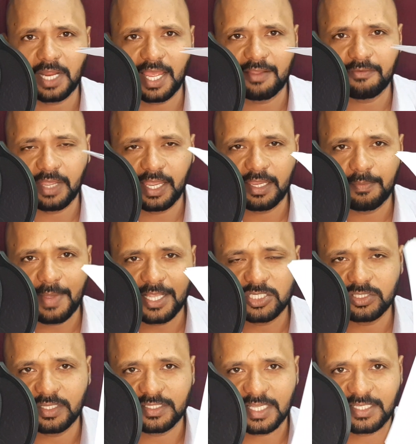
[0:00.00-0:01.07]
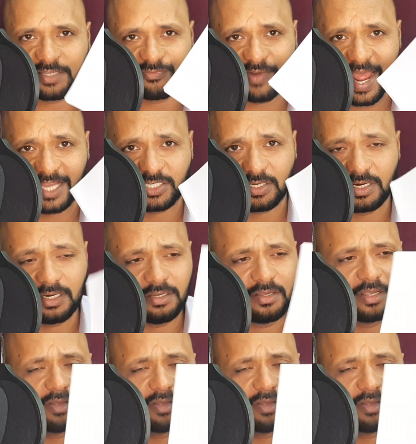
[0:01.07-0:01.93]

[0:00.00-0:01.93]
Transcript: I imagine this as a flashcard